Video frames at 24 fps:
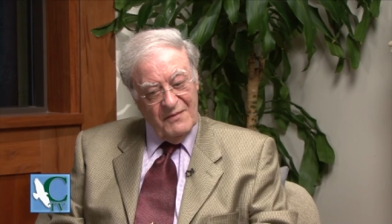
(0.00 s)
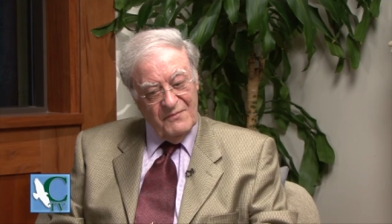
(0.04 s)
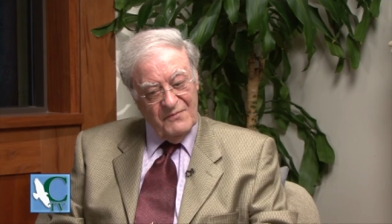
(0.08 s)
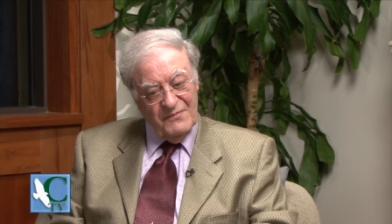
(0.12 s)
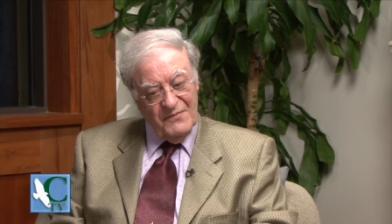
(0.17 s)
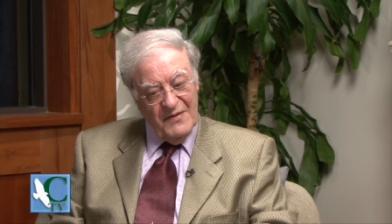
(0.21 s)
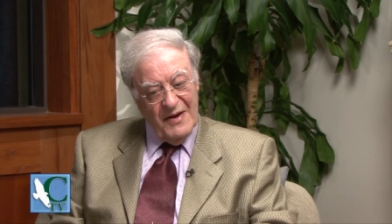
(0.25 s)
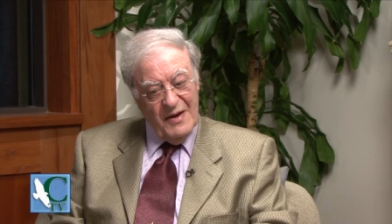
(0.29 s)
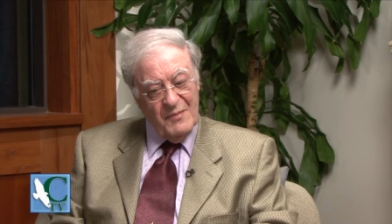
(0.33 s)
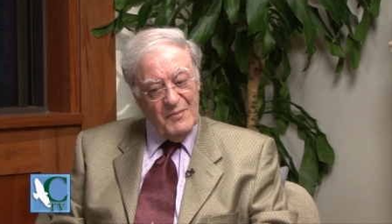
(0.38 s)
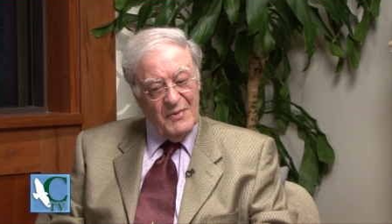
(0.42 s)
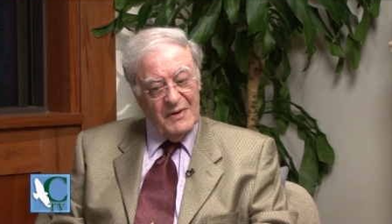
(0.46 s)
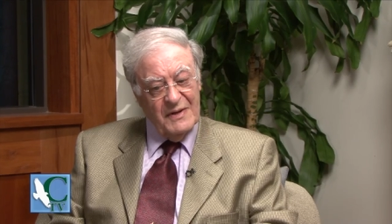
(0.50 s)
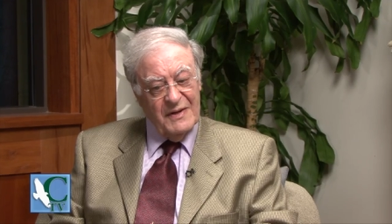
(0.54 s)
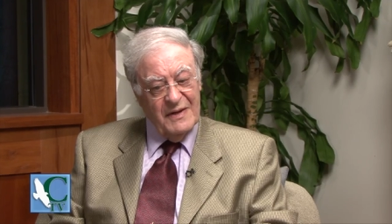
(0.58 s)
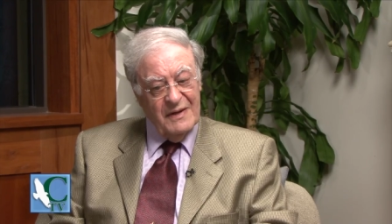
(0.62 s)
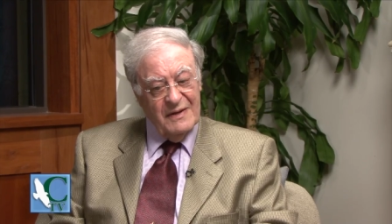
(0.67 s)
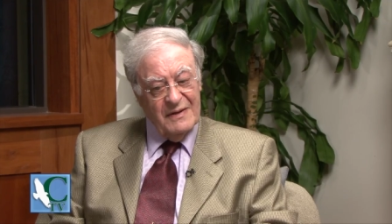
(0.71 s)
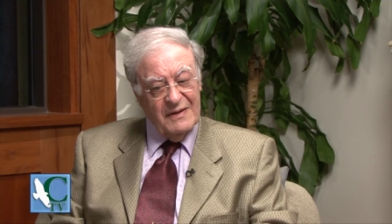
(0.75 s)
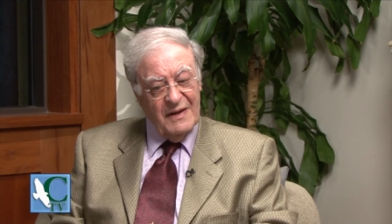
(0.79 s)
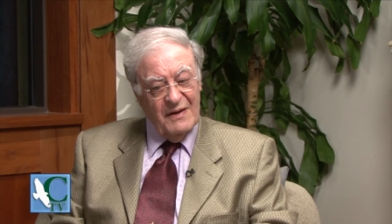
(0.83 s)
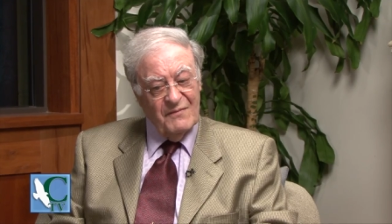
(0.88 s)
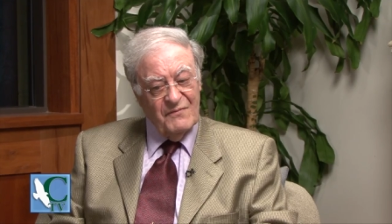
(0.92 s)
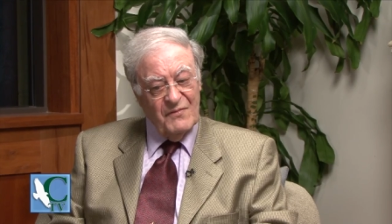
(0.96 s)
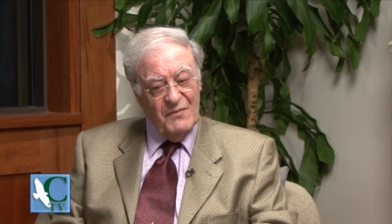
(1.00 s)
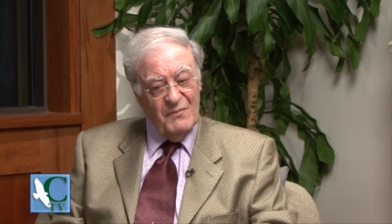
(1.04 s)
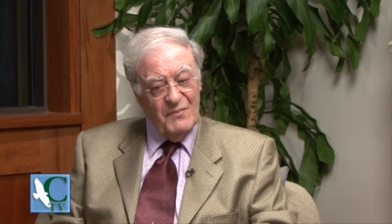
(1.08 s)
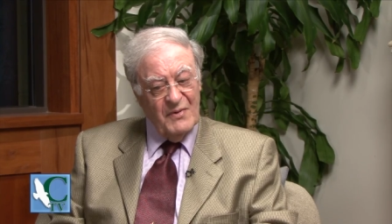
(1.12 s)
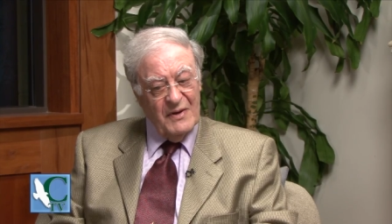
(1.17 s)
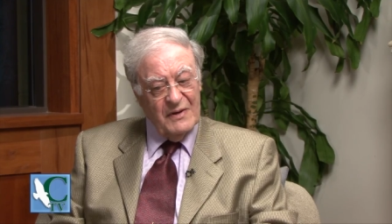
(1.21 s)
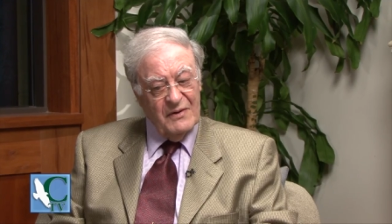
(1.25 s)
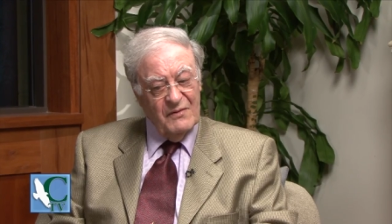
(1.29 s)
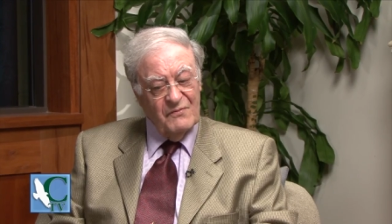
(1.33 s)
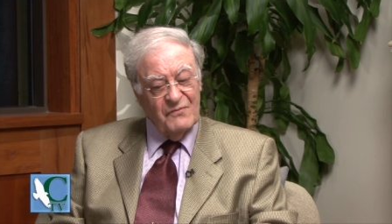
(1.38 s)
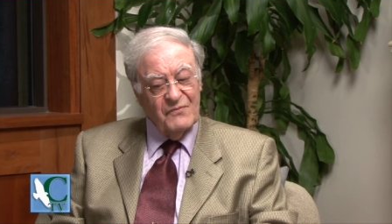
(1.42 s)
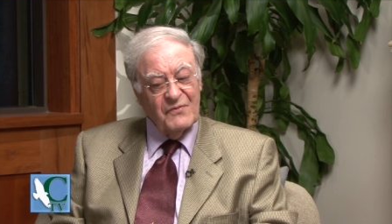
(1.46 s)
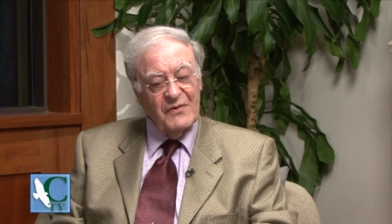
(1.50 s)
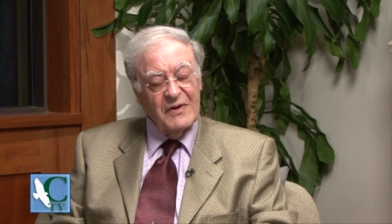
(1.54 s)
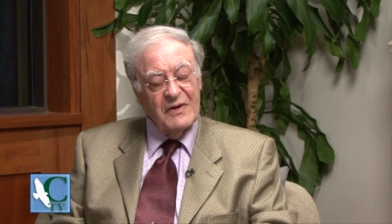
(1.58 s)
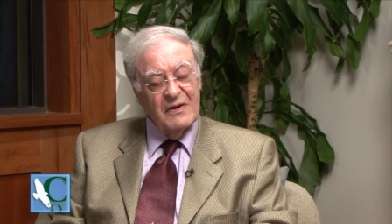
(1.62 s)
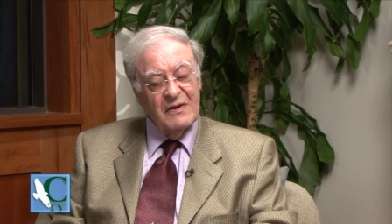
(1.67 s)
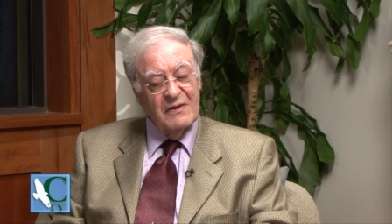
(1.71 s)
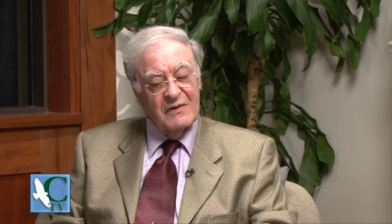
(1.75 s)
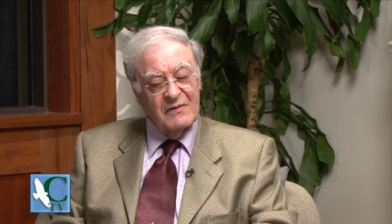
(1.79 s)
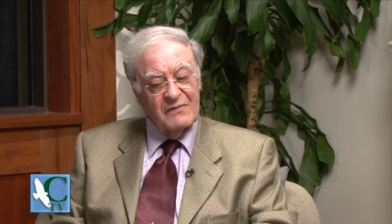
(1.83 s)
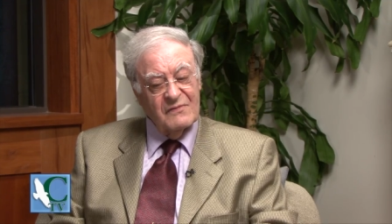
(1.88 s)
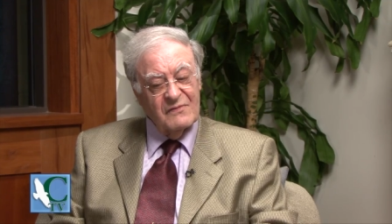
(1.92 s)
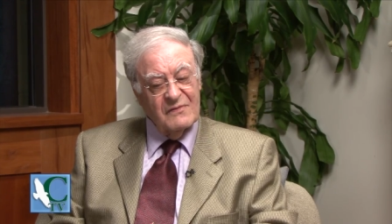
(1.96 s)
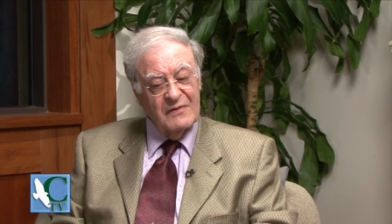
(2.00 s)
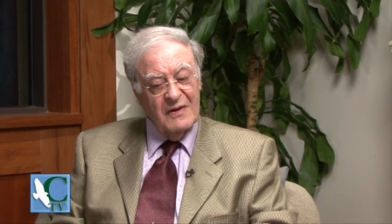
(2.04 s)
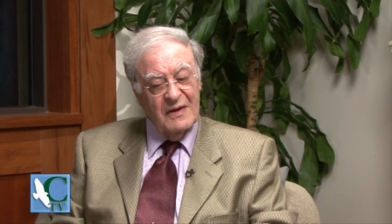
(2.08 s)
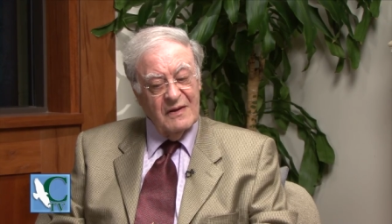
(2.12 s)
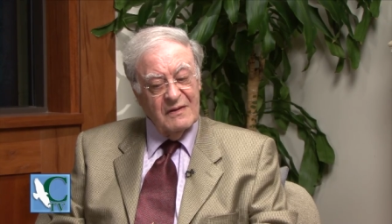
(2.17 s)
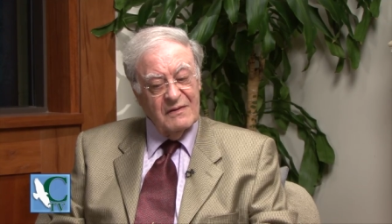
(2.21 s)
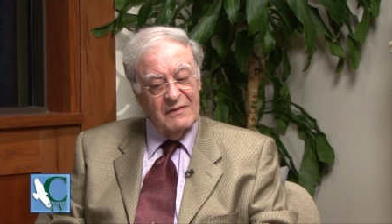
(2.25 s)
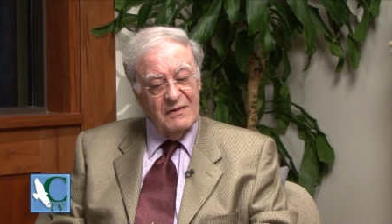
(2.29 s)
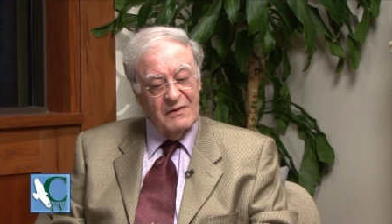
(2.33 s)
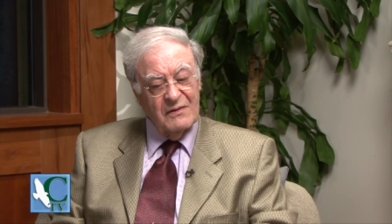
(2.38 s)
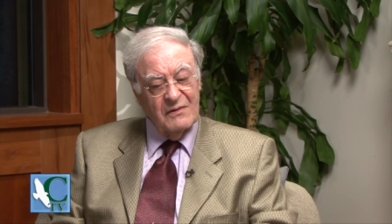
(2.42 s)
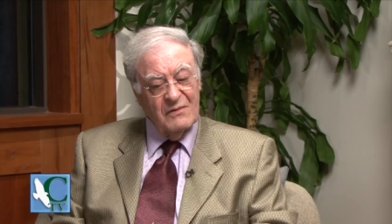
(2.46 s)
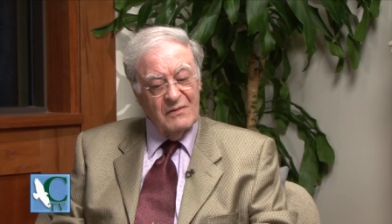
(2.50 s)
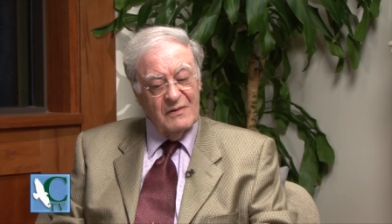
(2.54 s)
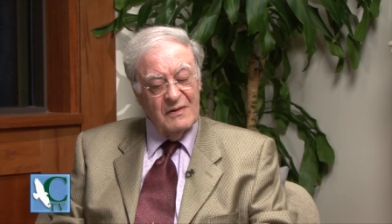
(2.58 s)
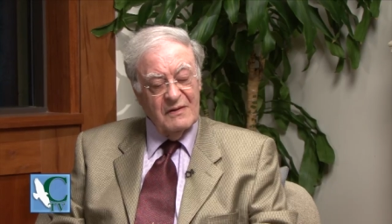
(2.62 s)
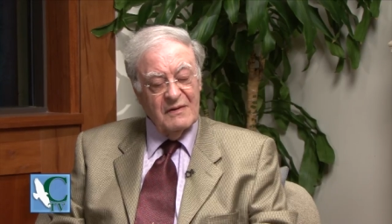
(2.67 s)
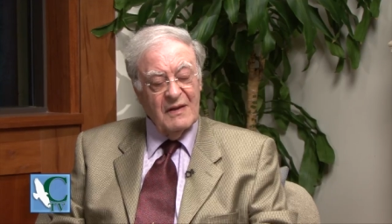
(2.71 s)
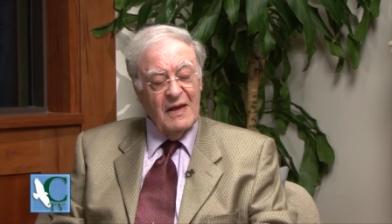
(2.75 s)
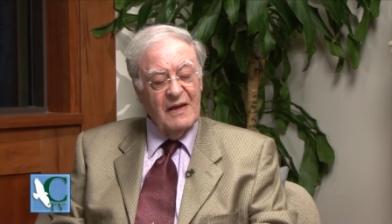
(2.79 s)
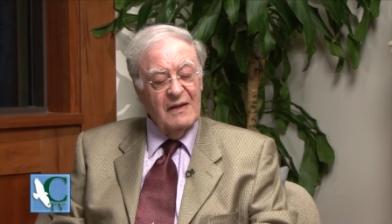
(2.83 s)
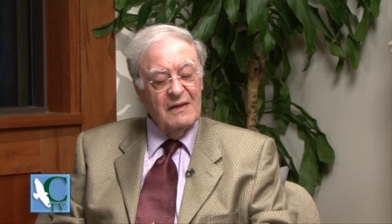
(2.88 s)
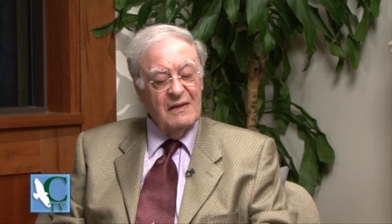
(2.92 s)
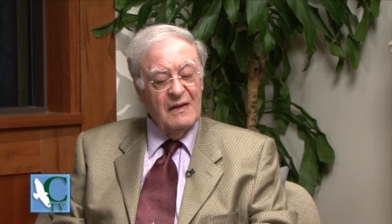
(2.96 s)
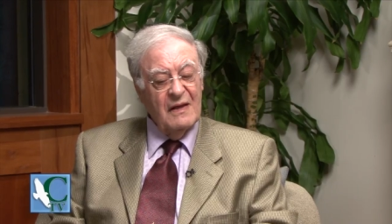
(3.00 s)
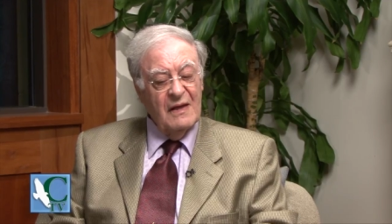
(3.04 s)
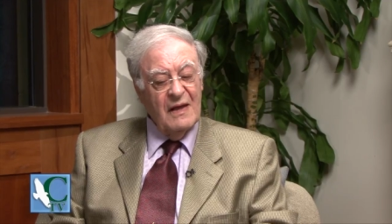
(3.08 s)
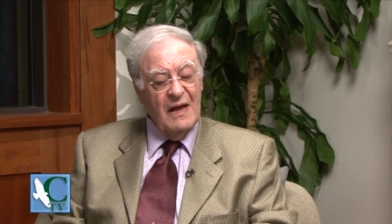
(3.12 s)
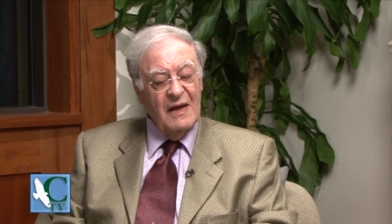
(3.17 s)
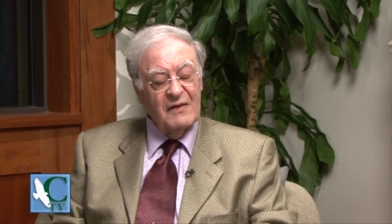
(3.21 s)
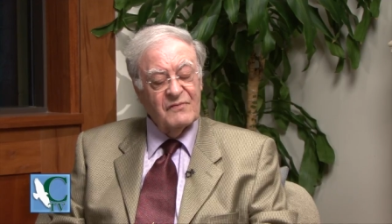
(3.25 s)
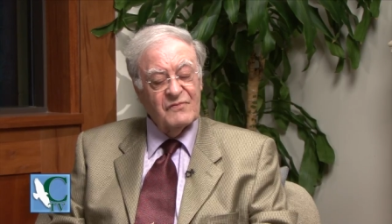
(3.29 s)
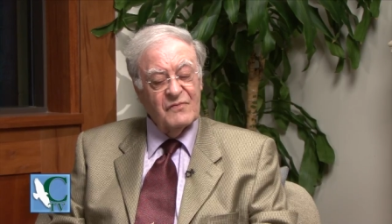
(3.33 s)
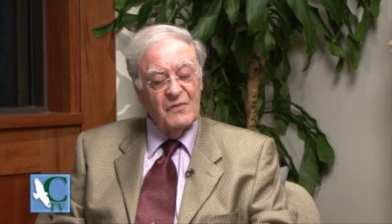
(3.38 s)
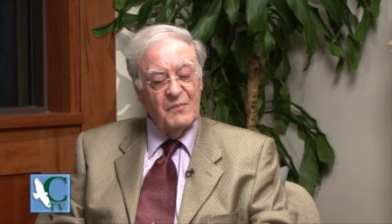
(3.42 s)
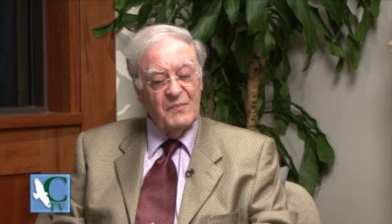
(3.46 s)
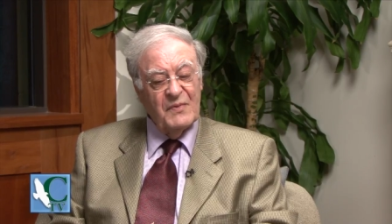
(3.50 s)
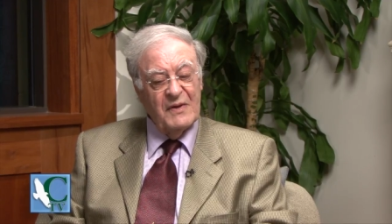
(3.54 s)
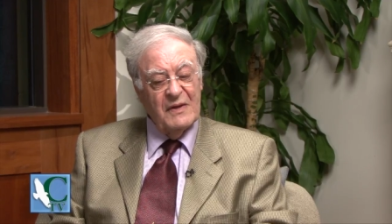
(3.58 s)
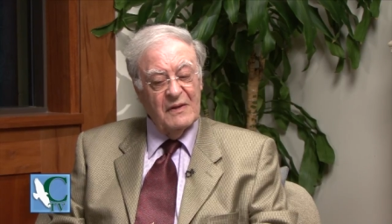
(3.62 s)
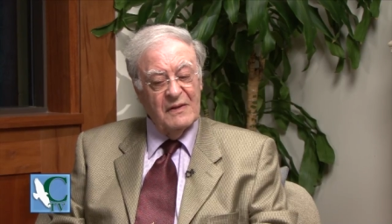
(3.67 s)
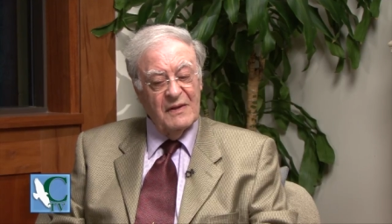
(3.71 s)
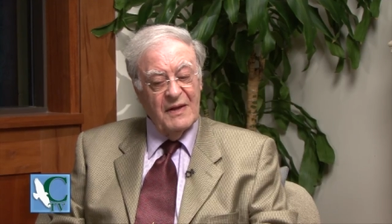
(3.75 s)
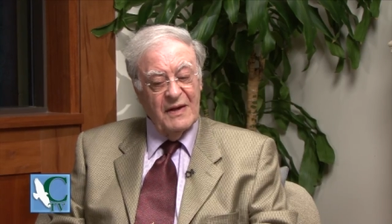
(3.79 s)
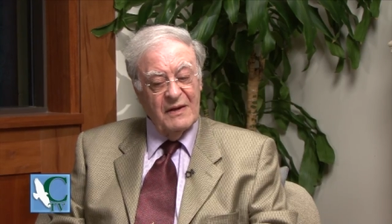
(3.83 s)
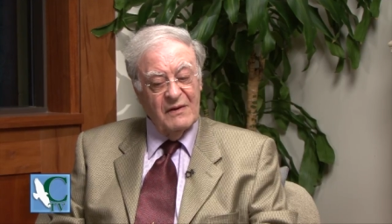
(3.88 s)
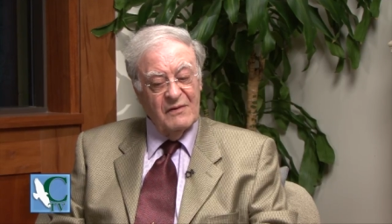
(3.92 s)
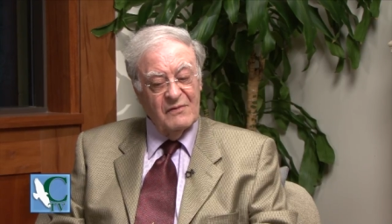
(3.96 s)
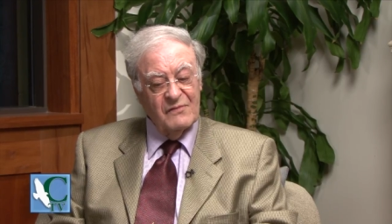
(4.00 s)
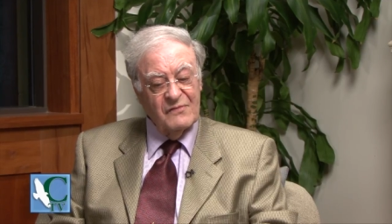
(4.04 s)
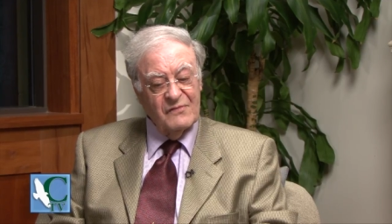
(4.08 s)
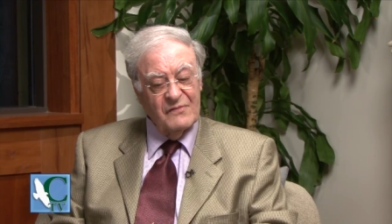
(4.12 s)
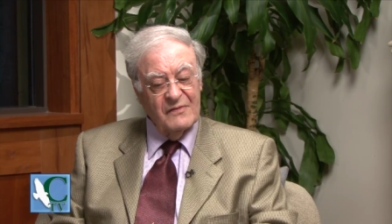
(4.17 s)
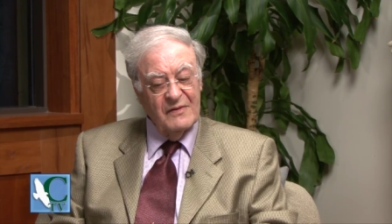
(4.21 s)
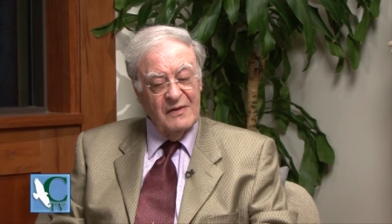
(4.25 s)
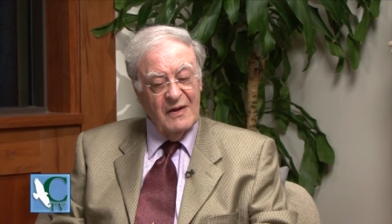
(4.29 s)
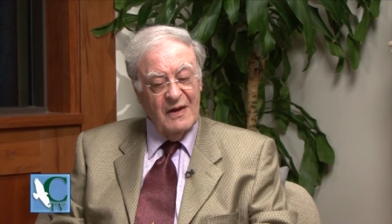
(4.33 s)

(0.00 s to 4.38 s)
family and everybody for years said, you know, it has to be a legacy.